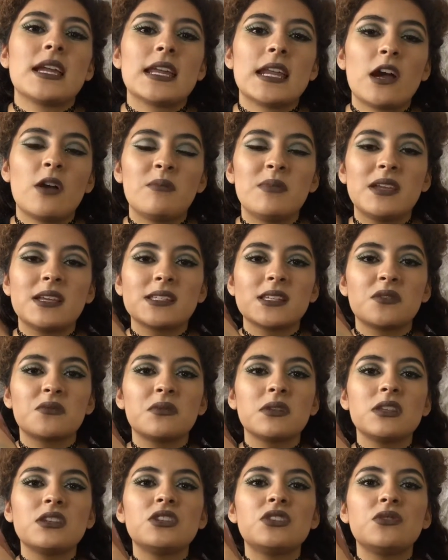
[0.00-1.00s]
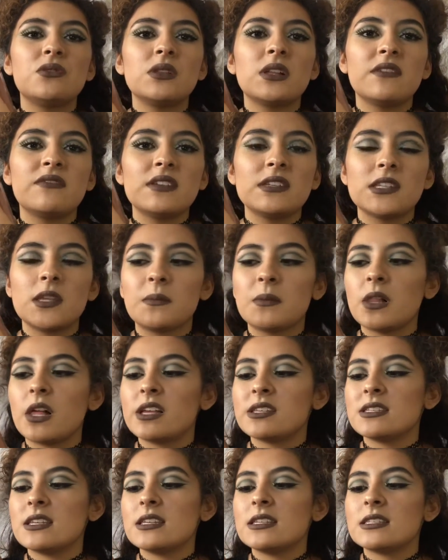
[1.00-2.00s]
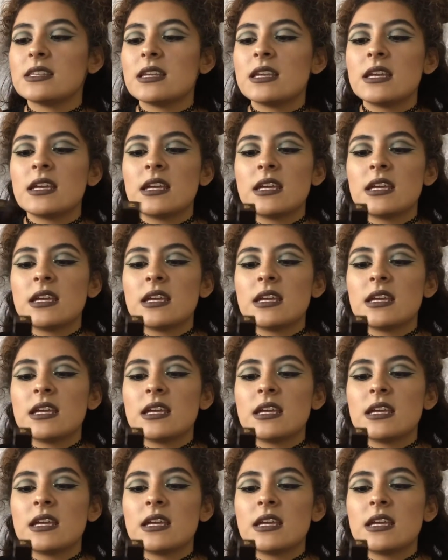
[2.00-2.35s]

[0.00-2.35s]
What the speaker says: it out because I really do love these lip glosses.